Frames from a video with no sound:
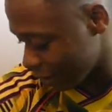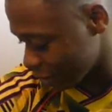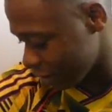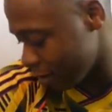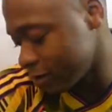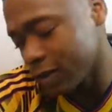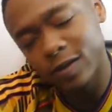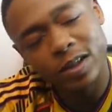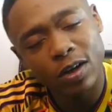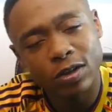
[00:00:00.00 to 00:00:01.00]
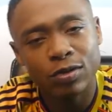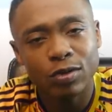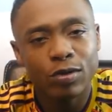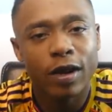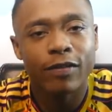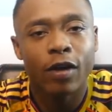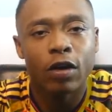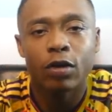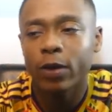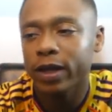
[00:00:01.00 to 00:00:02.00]
Because obviously Arsenal do have
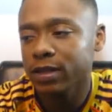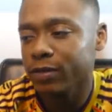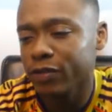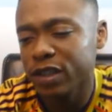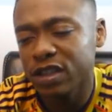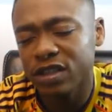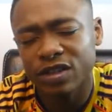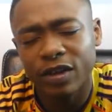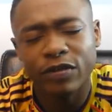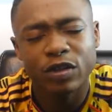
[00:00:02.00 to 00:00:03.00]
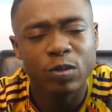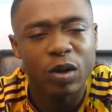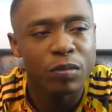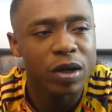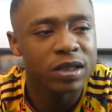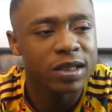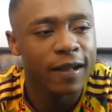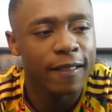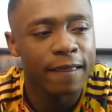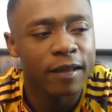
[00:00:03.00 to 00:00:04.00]
colourways and vintage stuff as well. But it's
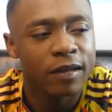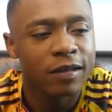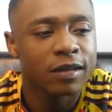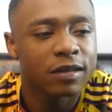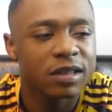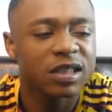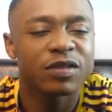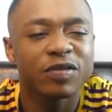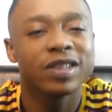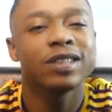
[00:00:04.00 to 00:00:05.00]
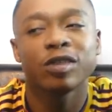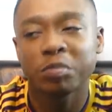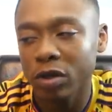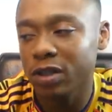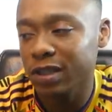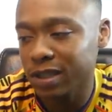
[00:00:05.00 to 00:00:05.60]
like, this is vintage modern.